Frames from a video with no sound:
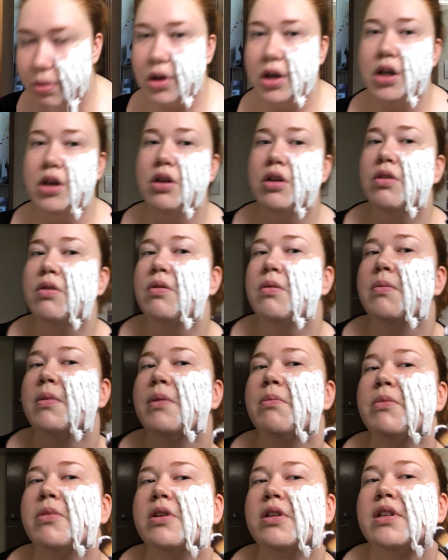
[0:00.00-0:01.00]
pretty good at
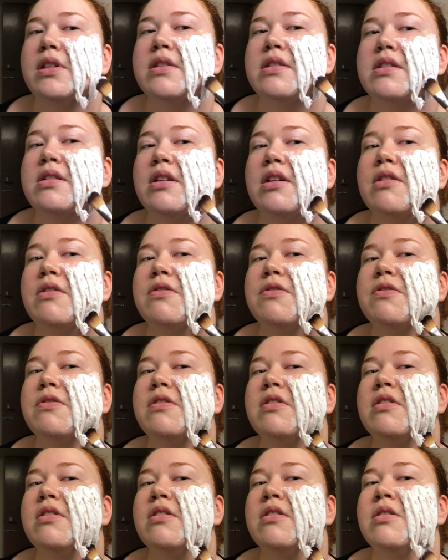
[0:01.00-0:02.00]
remembering
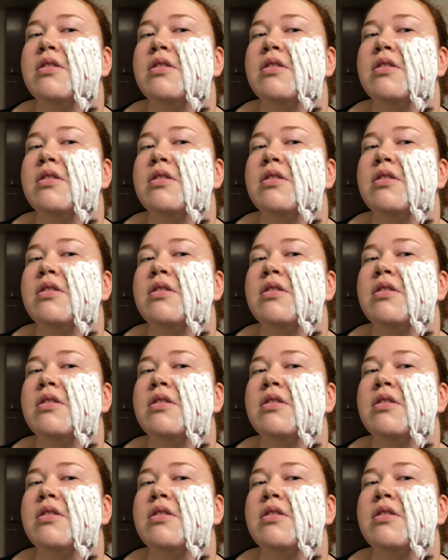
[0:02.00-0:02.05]
stuff